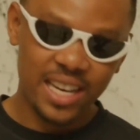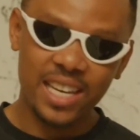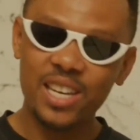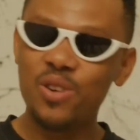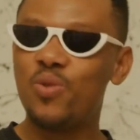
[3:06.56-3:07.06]

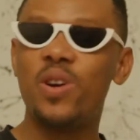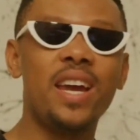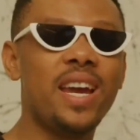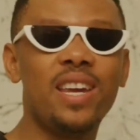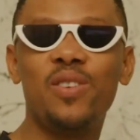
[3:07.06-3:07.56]

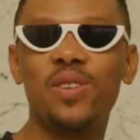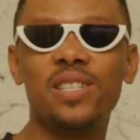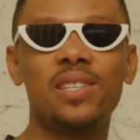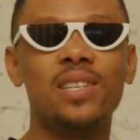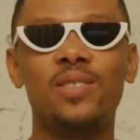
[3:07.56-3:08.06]
Igwe
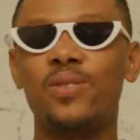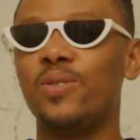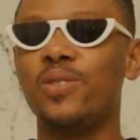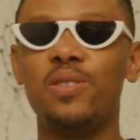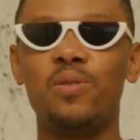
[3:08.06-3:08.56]
says so.
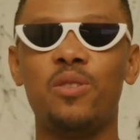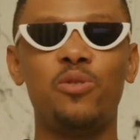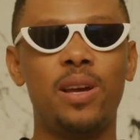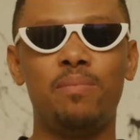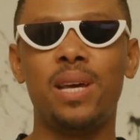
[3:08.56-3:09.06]
Me
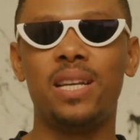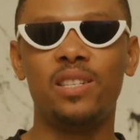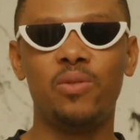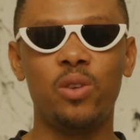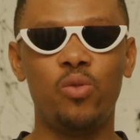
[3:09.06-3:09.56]
and
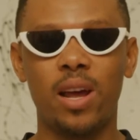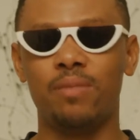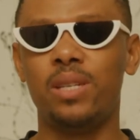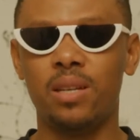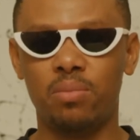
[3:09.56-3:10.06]
Igwe have
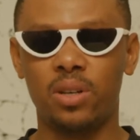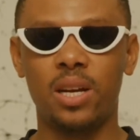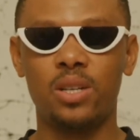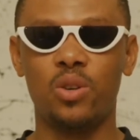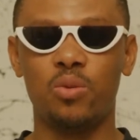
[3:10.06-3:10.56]
been a
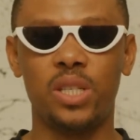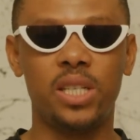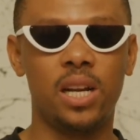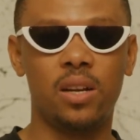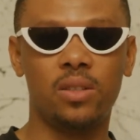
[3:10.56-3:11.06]
brother, so we
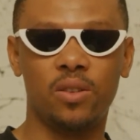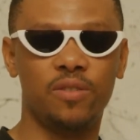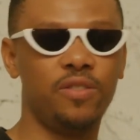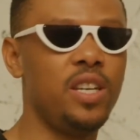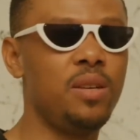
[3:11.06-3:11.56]
did a lot of
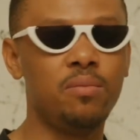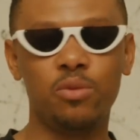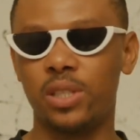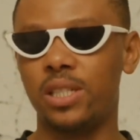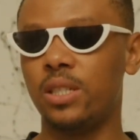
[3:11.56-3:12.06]

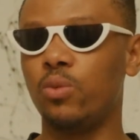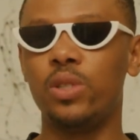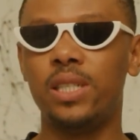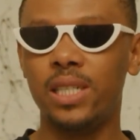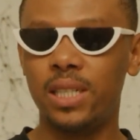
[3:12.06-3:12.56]
film.
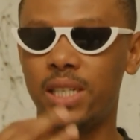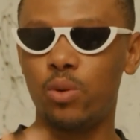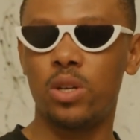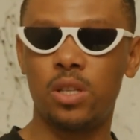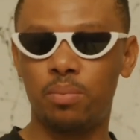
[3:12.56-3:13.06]
He
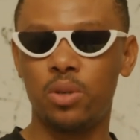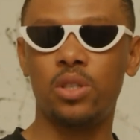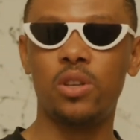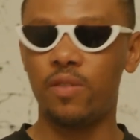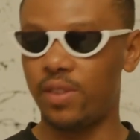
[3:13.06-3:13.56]
was the
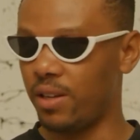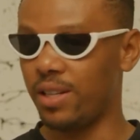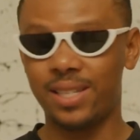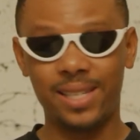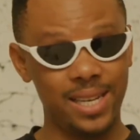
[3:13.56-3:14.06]
producer of the
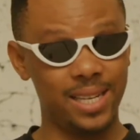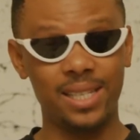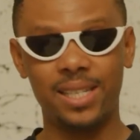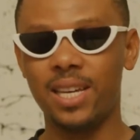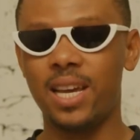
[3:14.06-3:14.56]

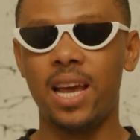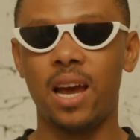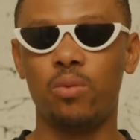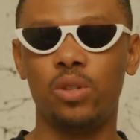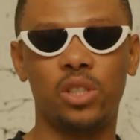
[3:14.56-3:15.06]
Seized,
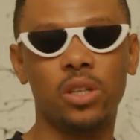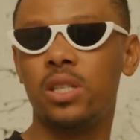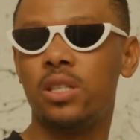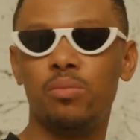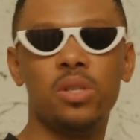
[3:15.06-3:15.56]
and we shot
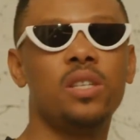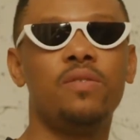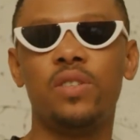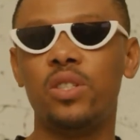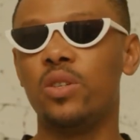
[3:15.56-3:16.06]
his music
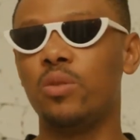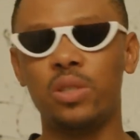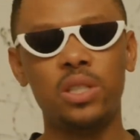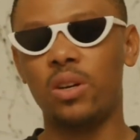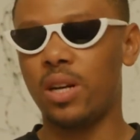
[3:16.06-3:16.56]
video. We
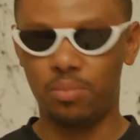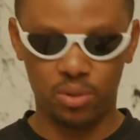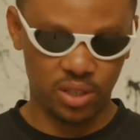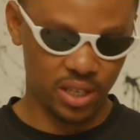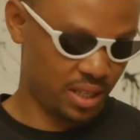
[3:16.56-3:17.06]
did other
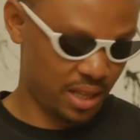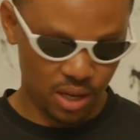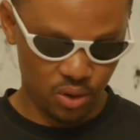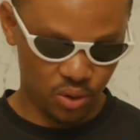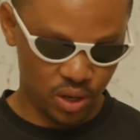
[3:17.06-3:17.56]
projects.
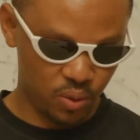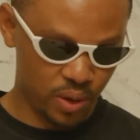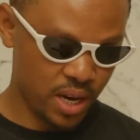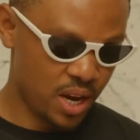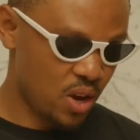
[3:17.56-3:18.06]
Thank you,
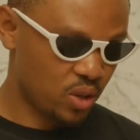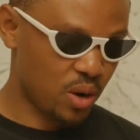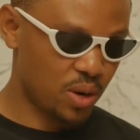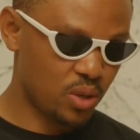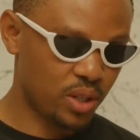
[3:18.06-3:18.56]
Igwe. So I
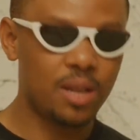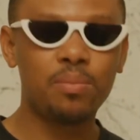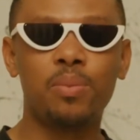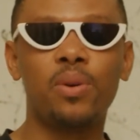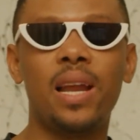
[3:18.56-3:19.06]
want to thank
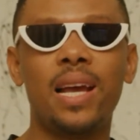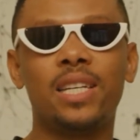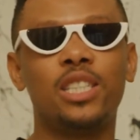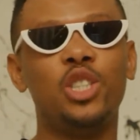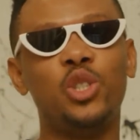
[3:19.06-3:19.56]
people like
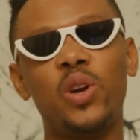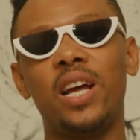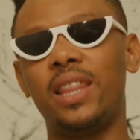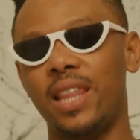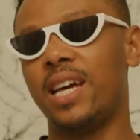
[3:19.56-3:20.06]

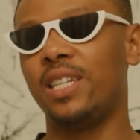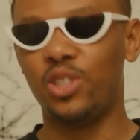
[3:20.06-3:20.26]
Jonathan.